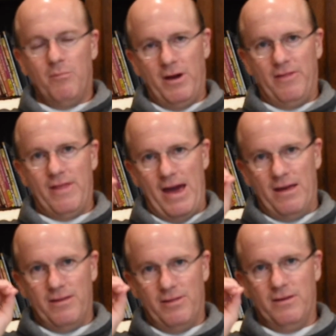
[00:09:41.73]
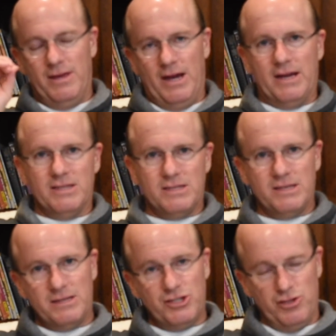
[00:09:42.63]
but that the
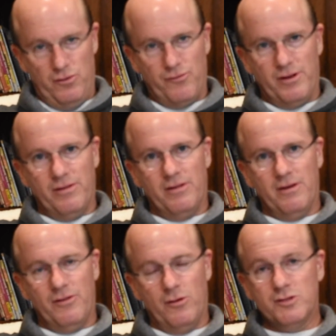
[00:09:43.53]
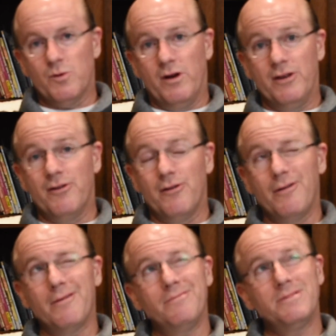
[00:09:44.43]
youngest children, those who were
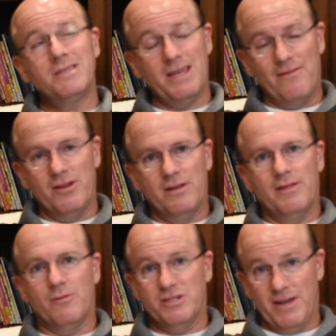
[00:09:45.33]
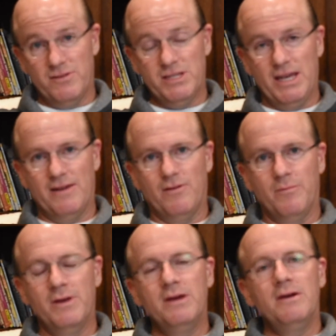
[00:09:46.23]
under 7, there were 17 of them